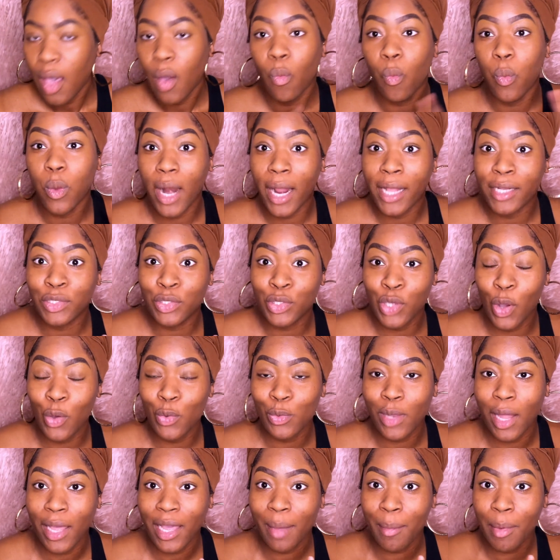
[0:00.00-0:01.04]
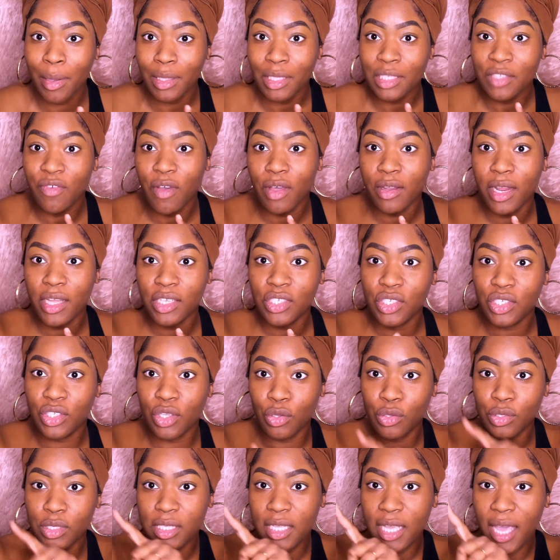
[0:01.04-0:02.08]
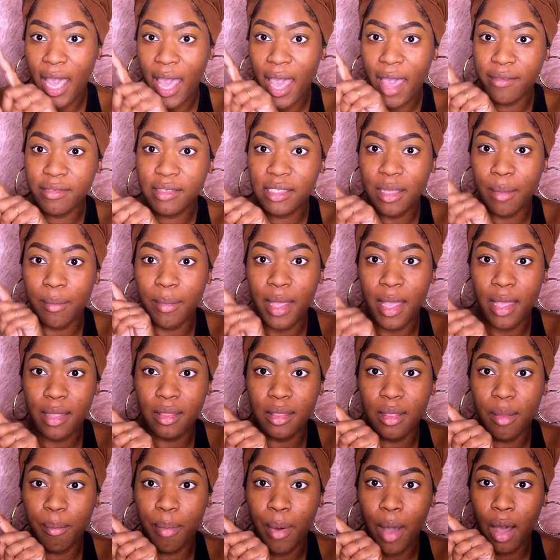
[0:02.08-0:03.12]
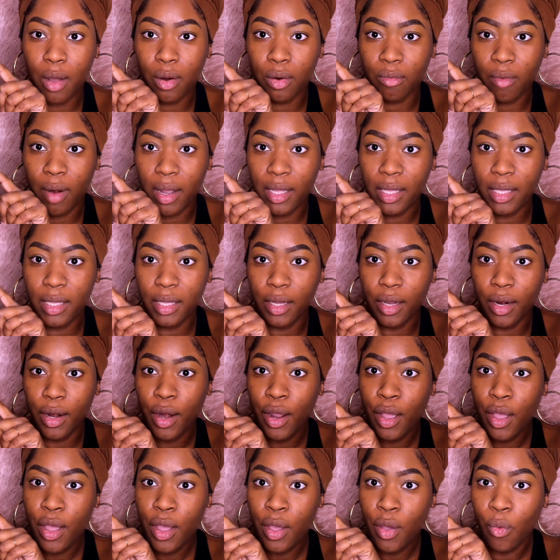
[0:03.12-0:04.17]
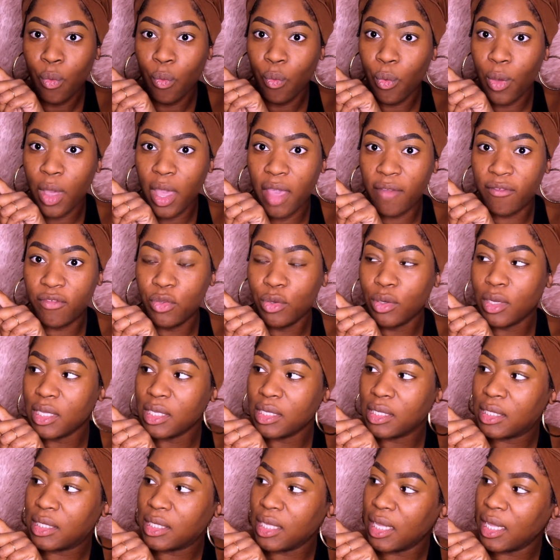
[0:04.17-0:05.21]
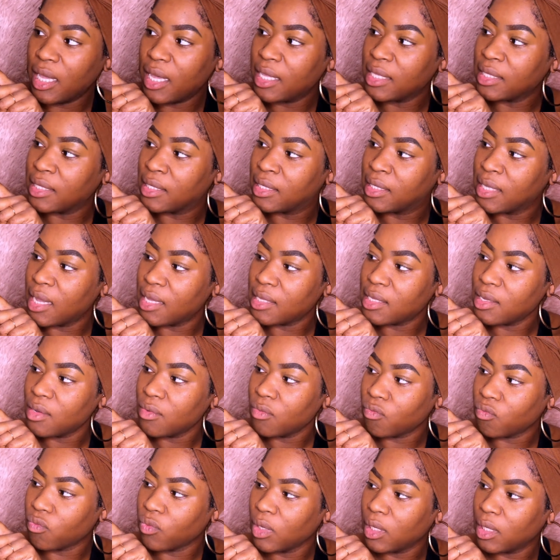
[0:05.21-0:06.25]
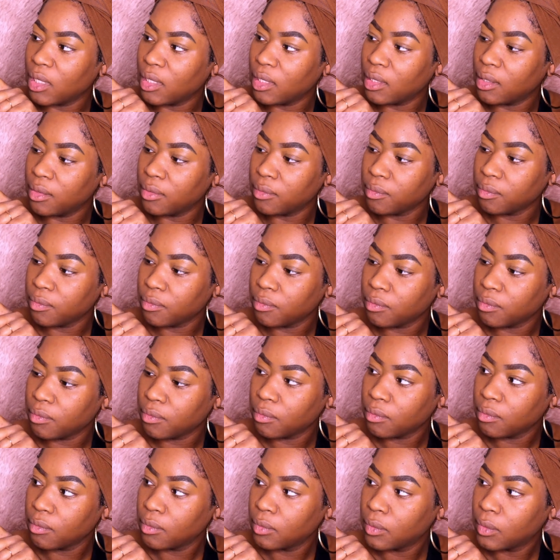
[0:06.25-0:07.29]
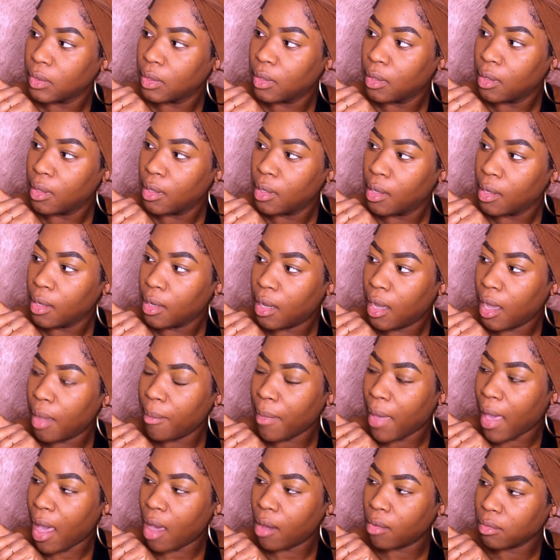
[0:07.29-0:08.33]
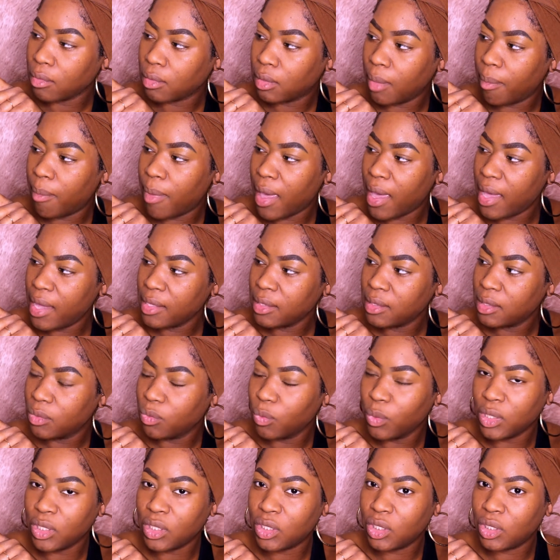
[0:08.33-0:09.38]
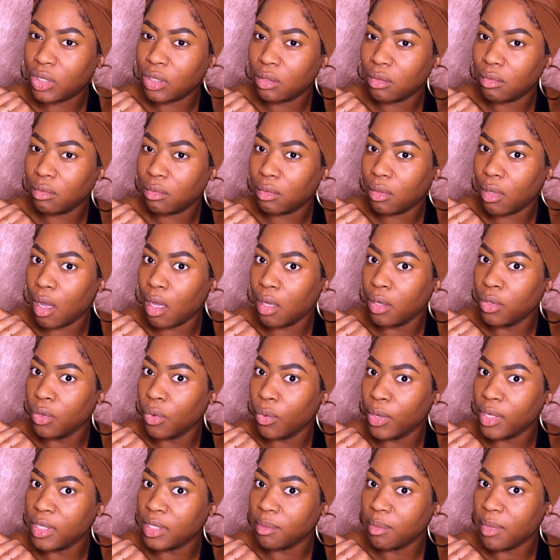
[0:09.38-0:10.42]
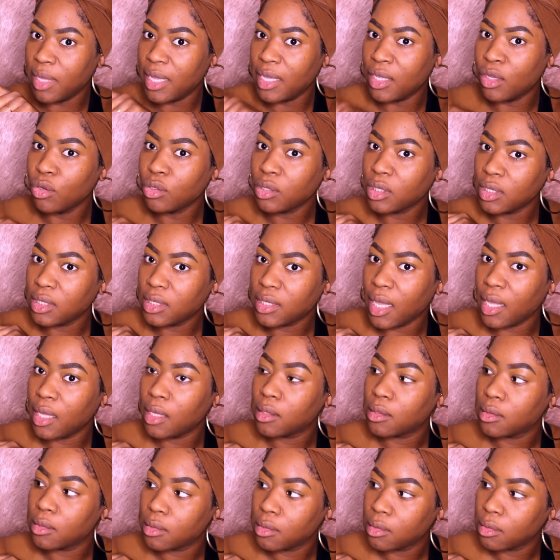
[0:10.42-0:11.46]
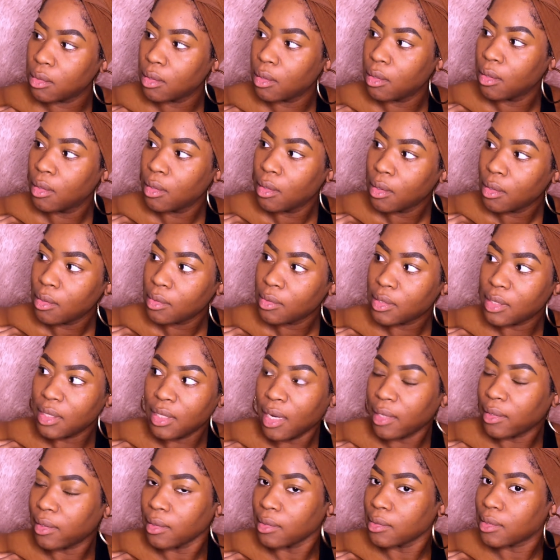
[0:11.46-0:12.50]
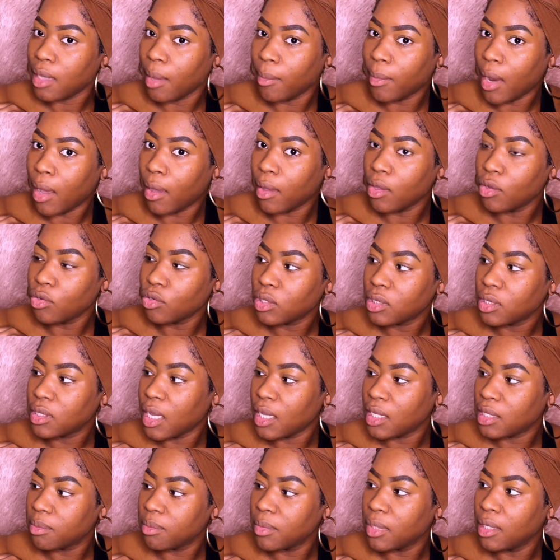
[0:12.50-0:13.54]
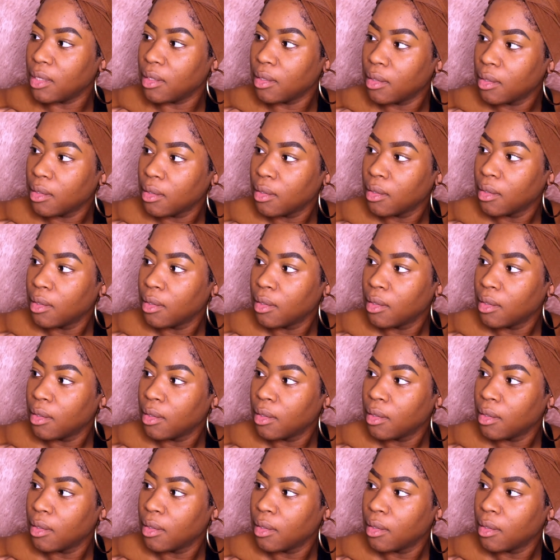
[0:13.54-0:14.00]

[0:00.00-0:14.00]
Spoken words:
What I don't like about this foundation, so you see I have some in the bottle right here. If you can see, it doesn't really come out the best, which annoys me. It usually takes, see, nothing's coming out. It usually takes me